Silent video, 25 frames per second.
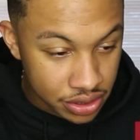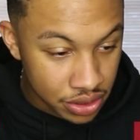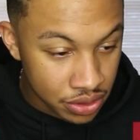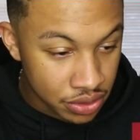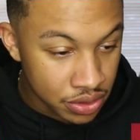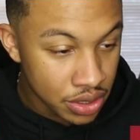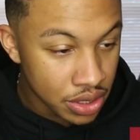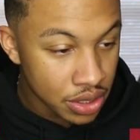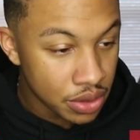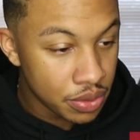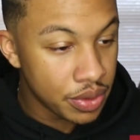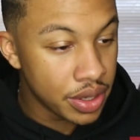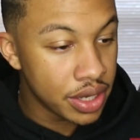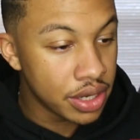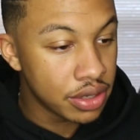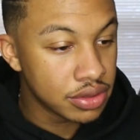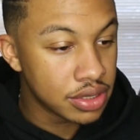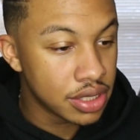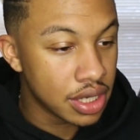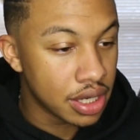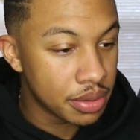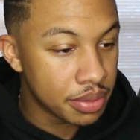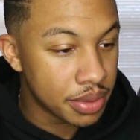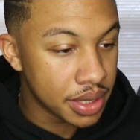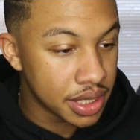So we ain't gonna
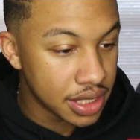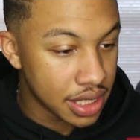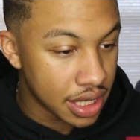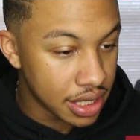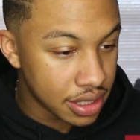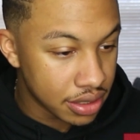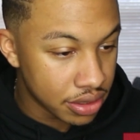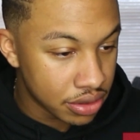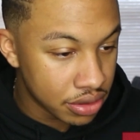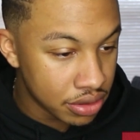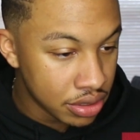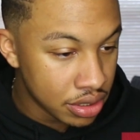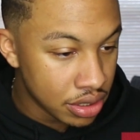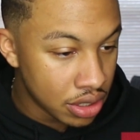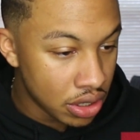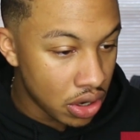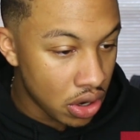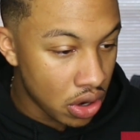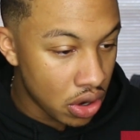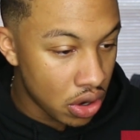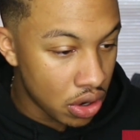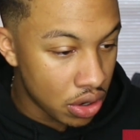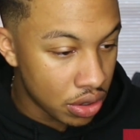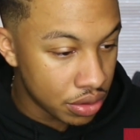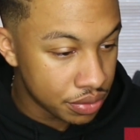talk about that though.
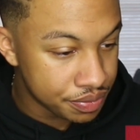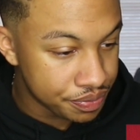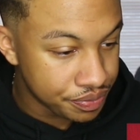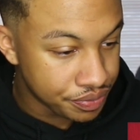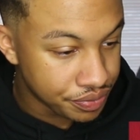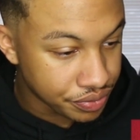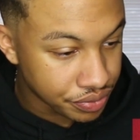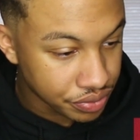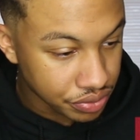I